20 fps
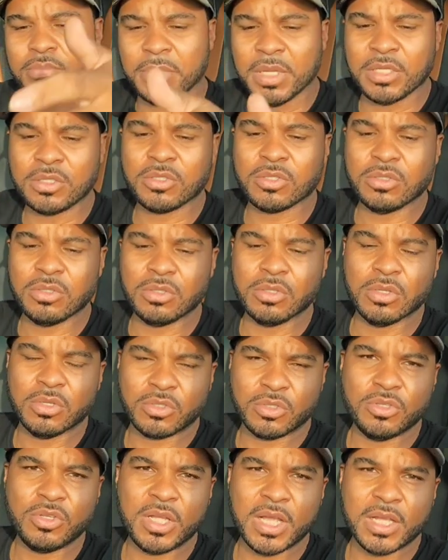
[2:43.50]
based, you know,
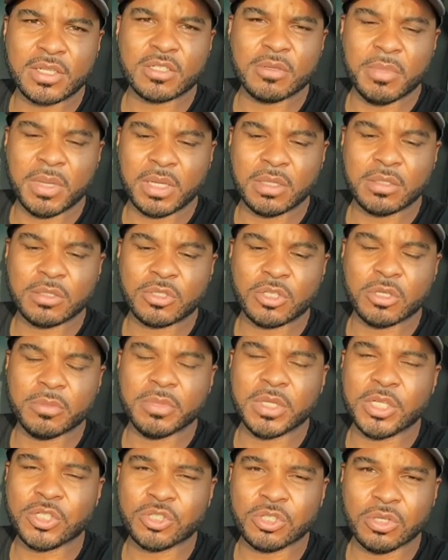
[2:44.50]
so you guys can make a
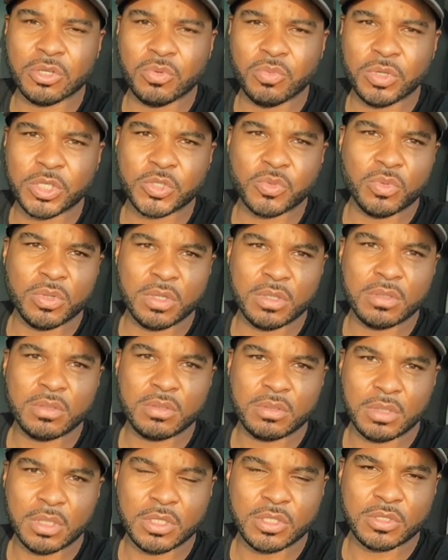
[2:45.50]
determination on which
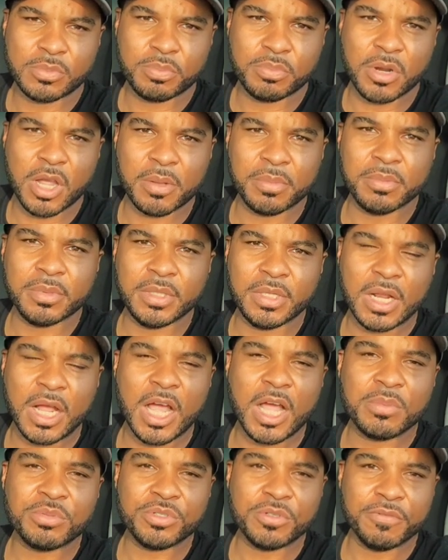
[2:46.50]
one is probably the
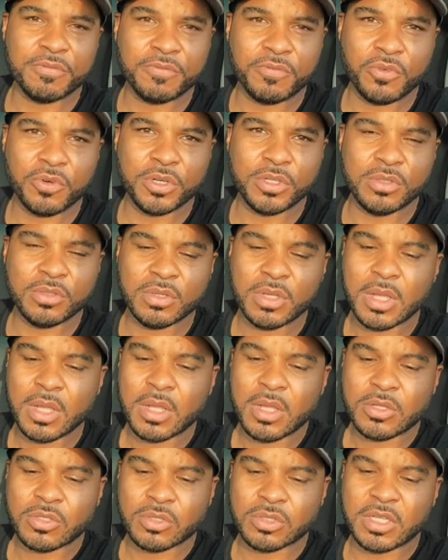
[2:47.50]
option for you.
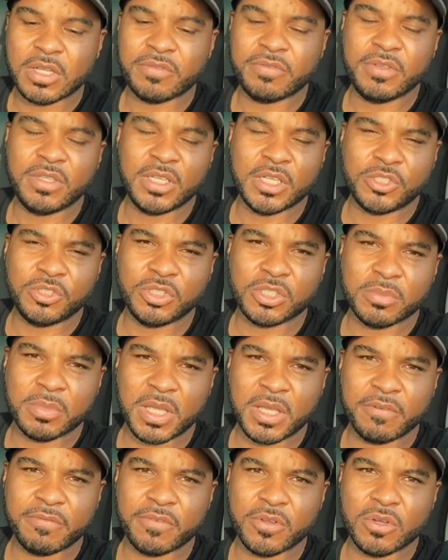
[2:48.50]
So definitely get you some
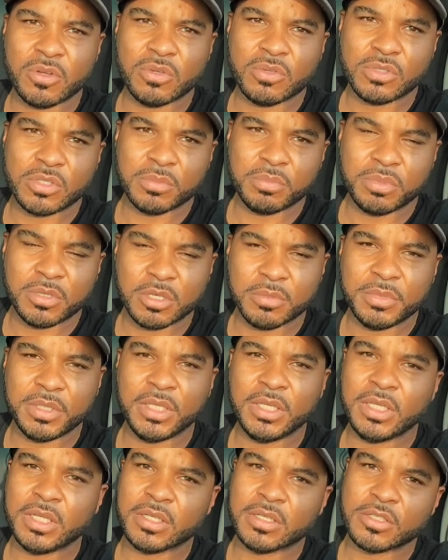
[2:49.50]
headphones and put them in
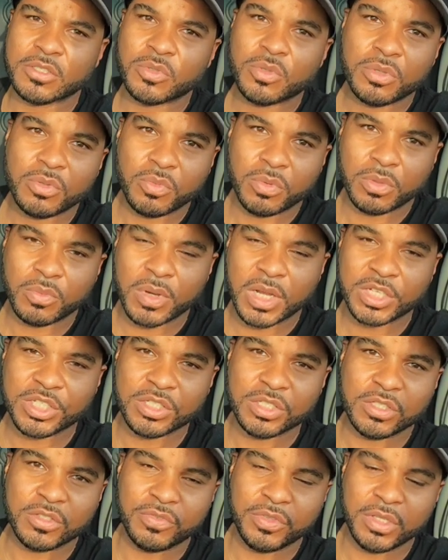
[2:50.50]
your ears when
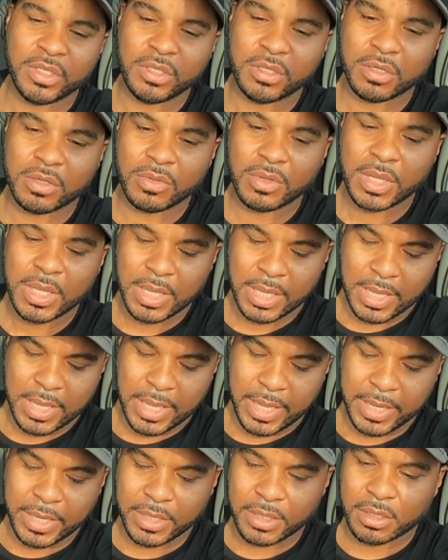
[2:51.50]
watching this video.
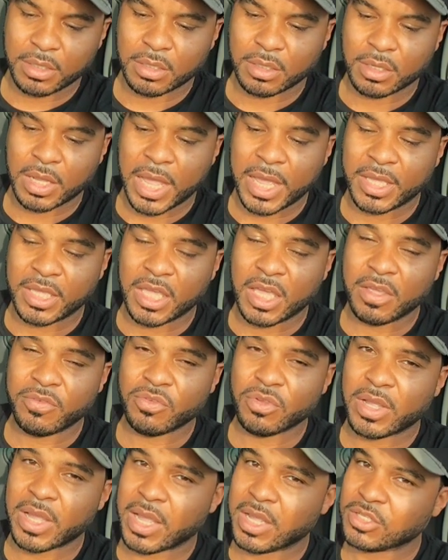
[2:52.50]
And I
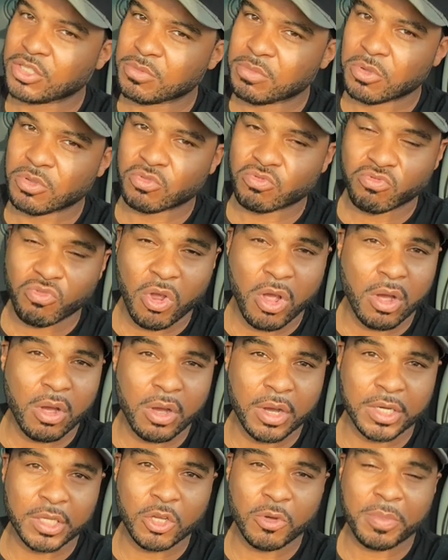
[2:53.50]
gave you guys the most raw
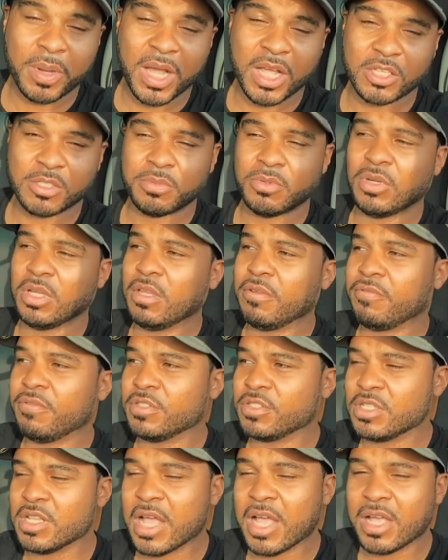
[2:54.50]
audio possible. If
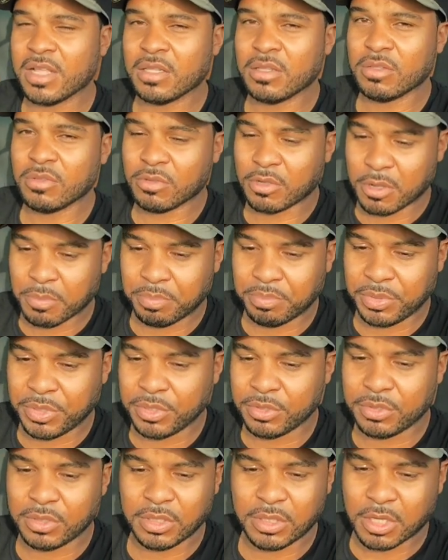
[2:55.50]
it's not
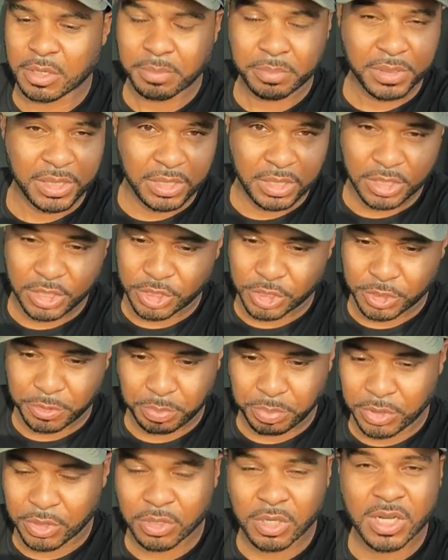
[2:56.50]
completely
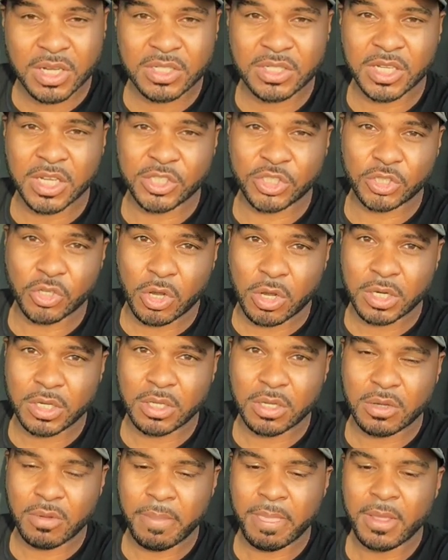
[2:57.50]
just pure untouched
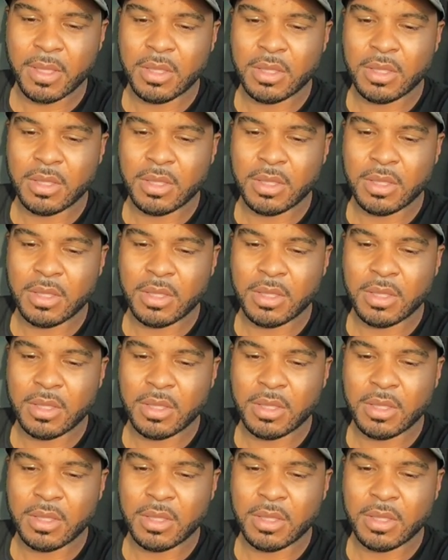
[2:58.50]
audio,